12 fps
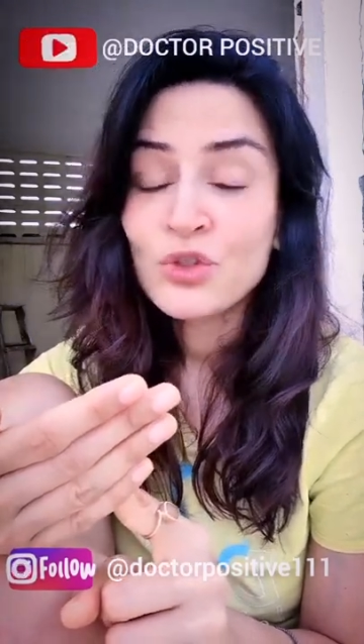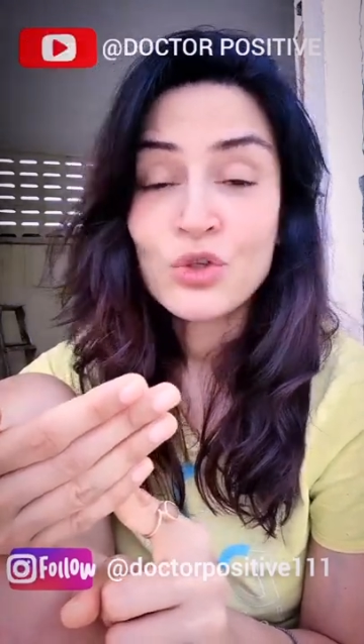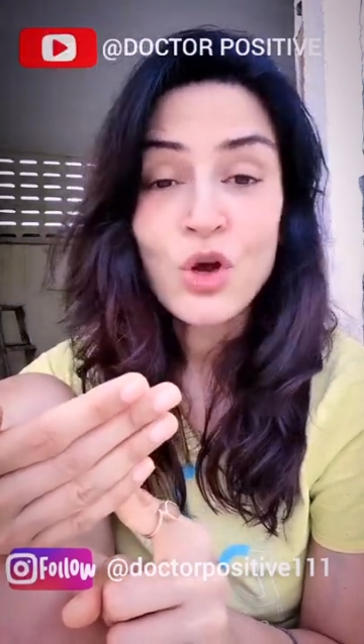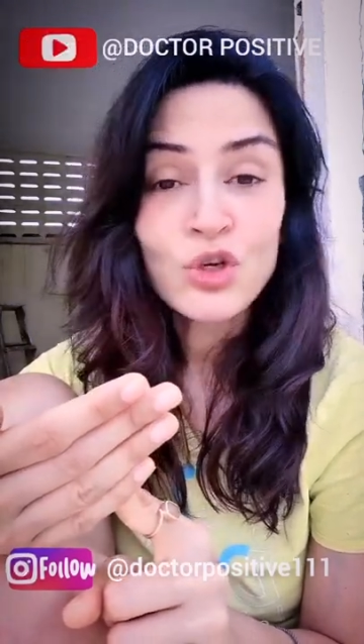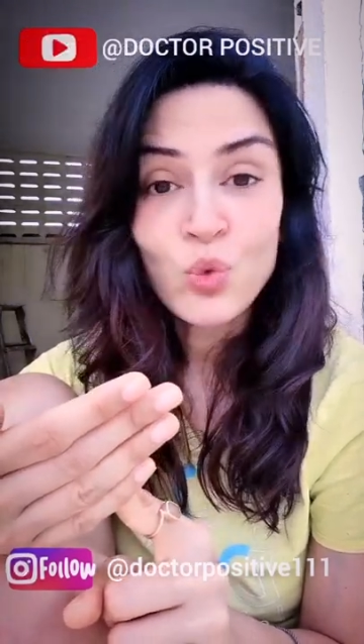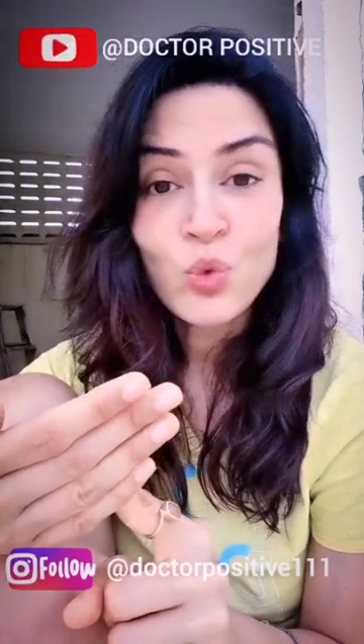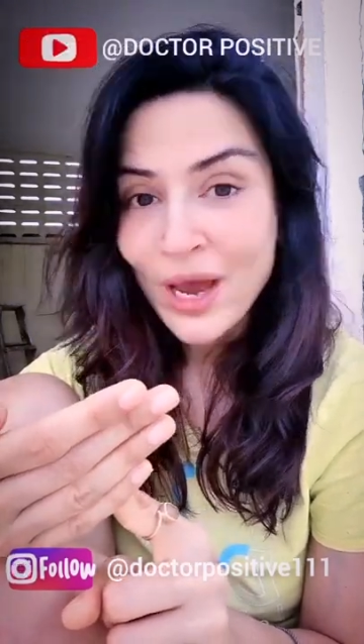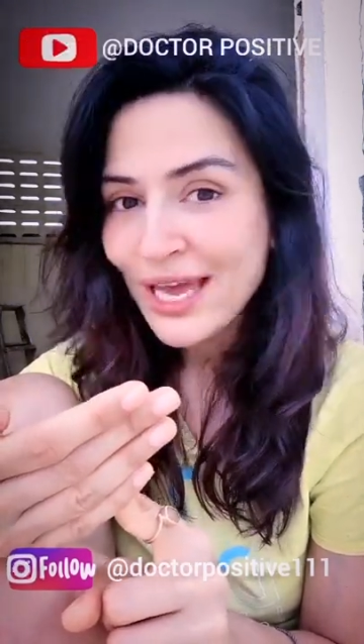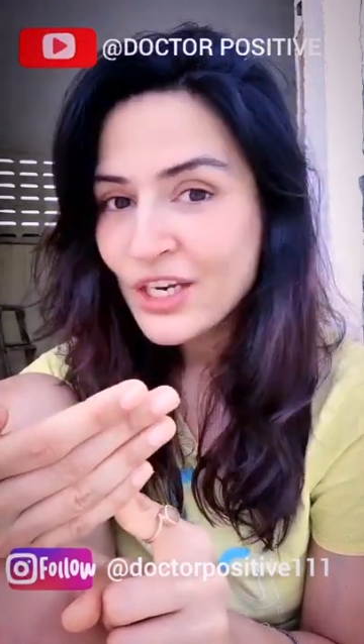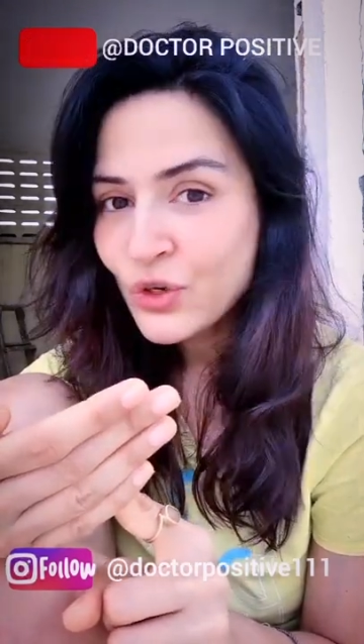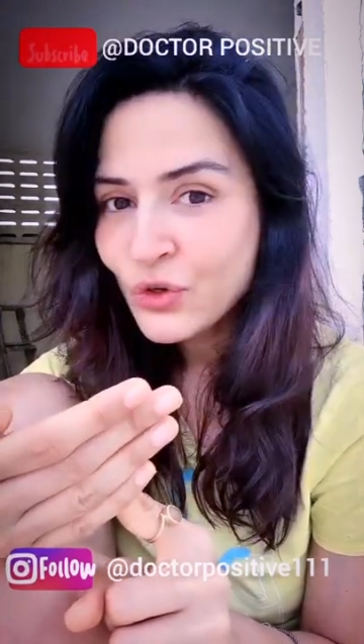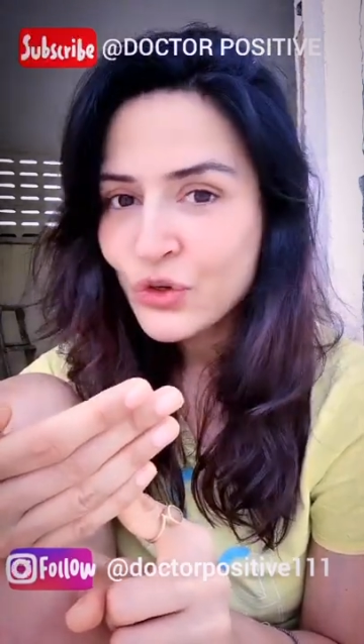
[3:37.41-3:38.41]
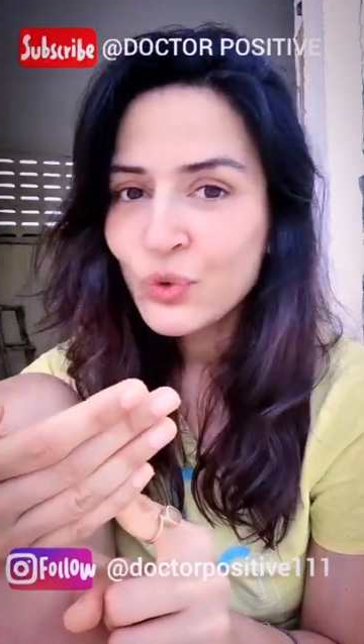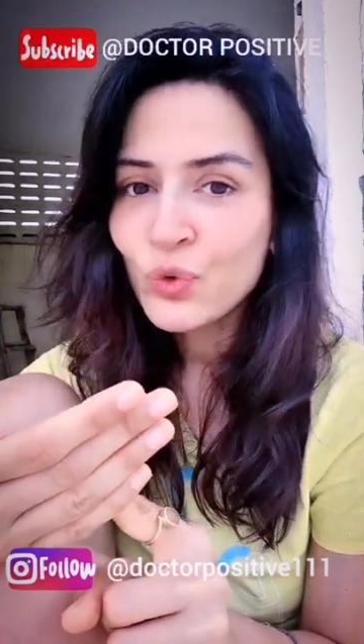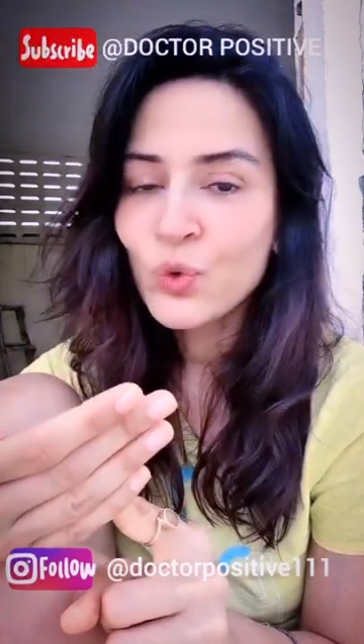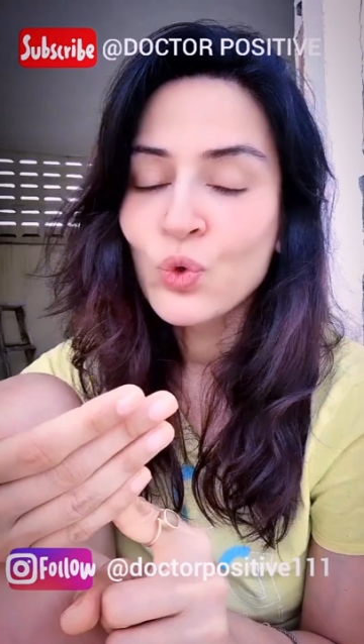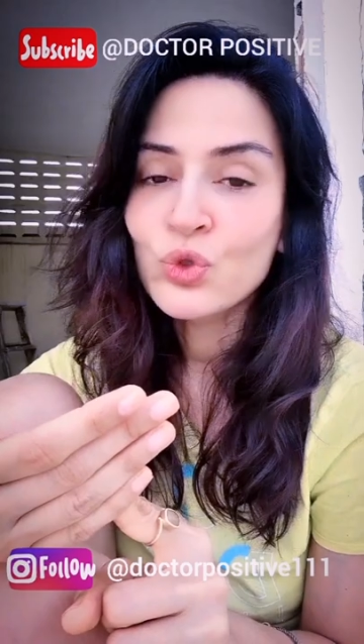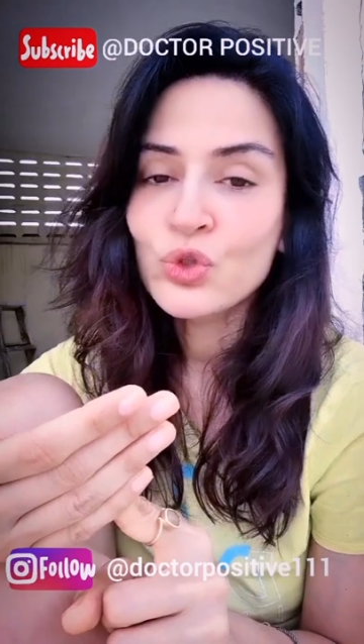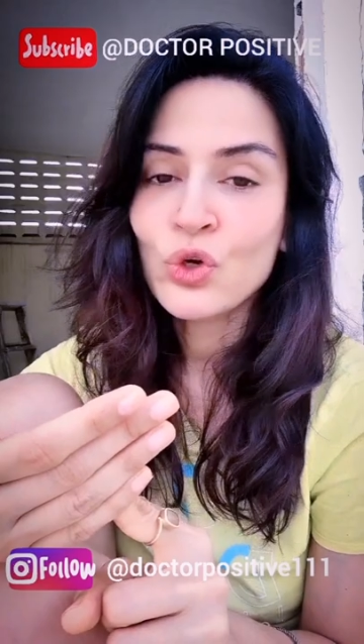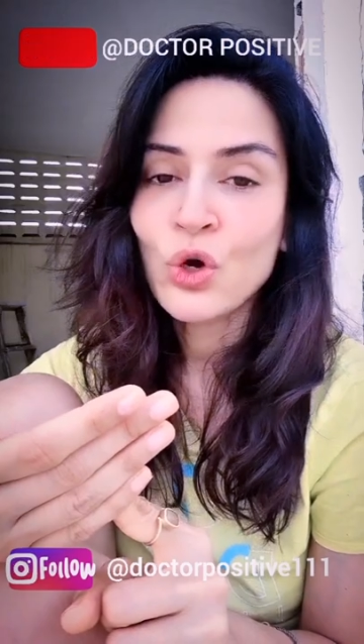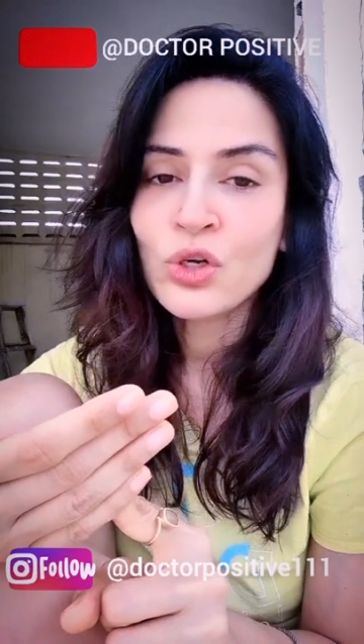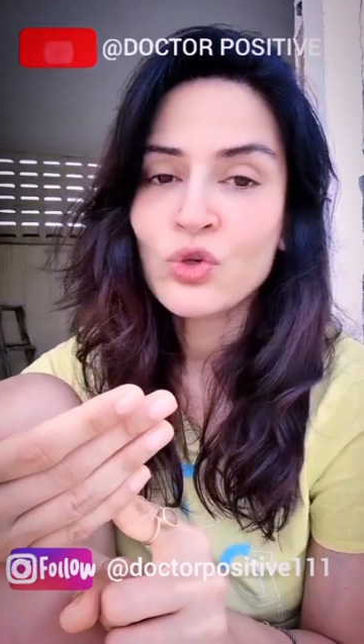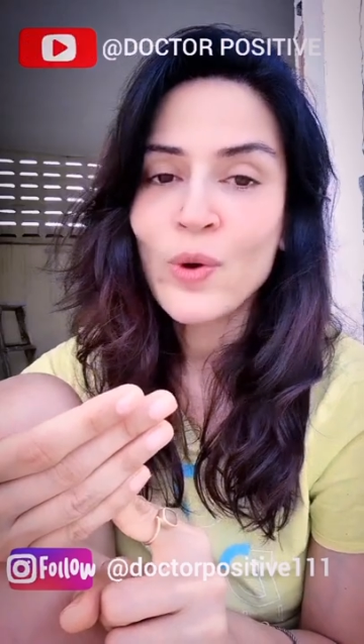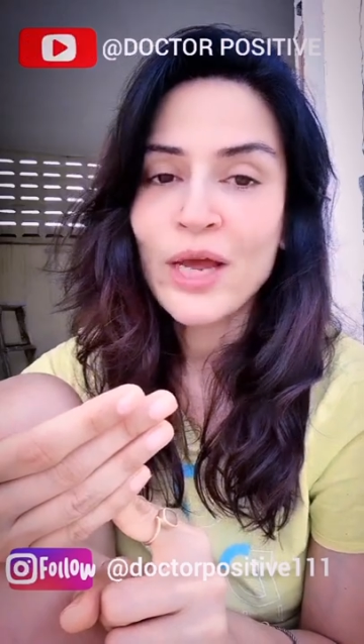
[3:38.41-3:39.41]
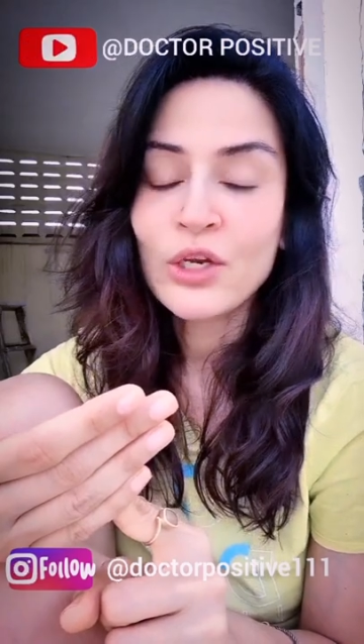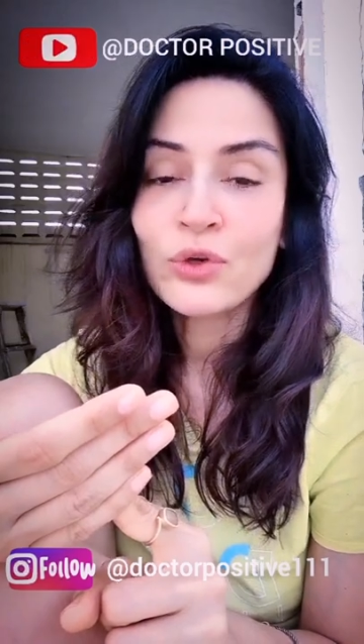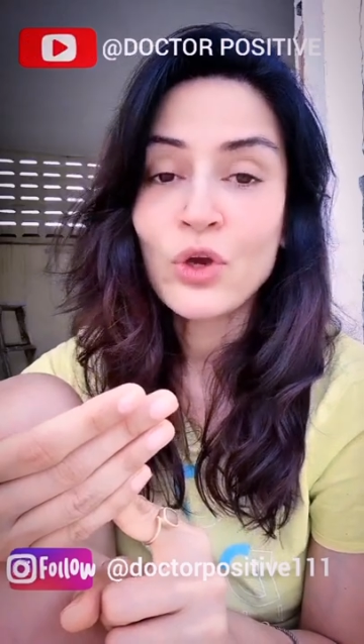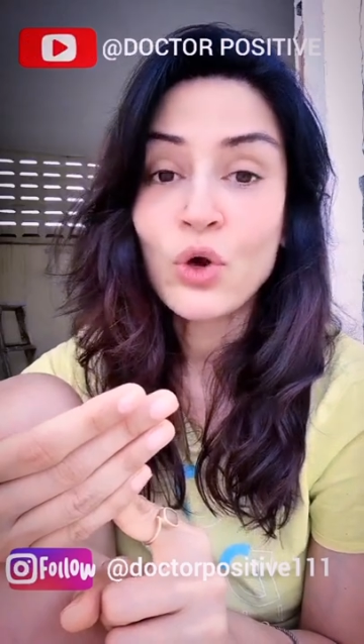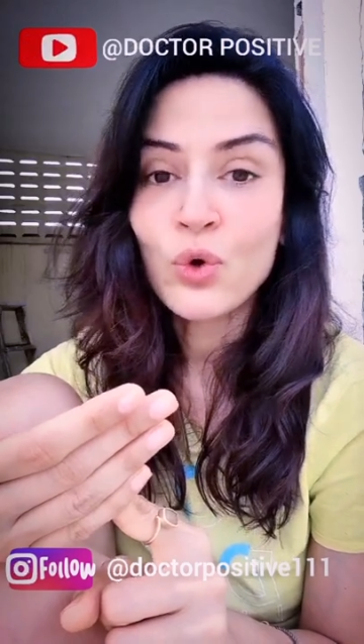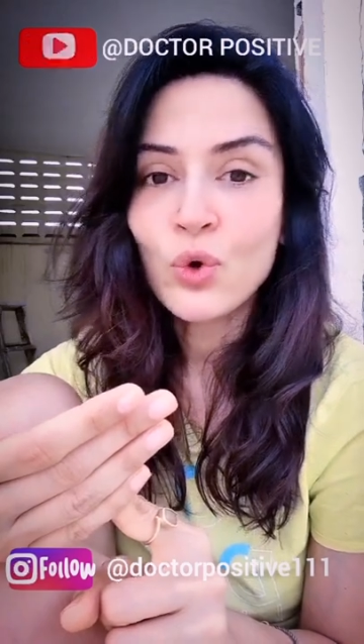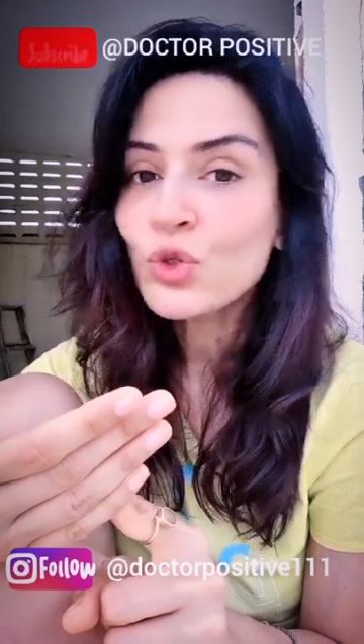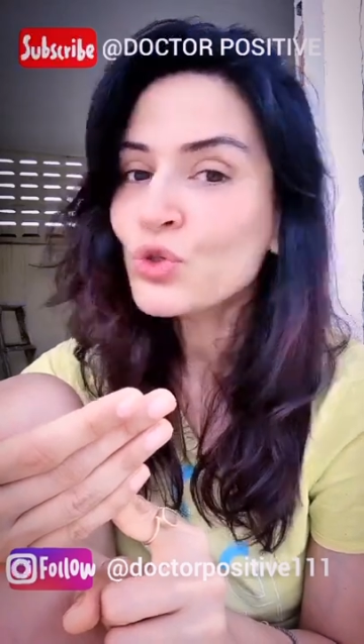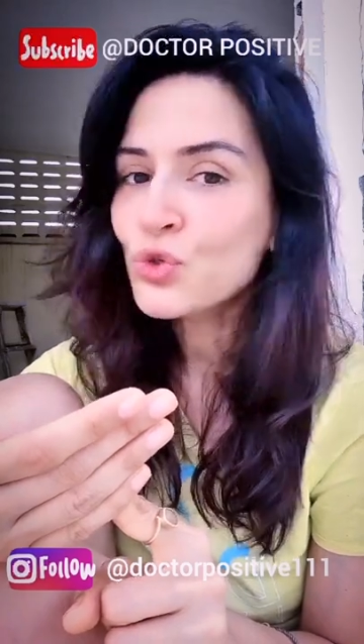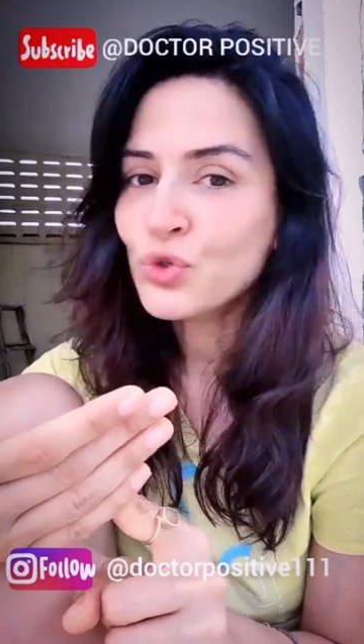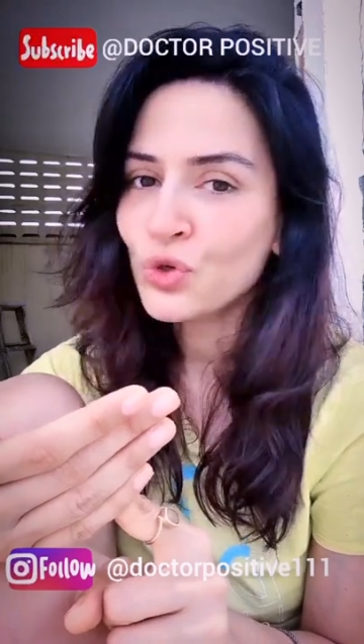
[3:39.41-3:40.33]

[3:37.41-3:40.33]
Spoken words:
do not value you, who do not value your goals,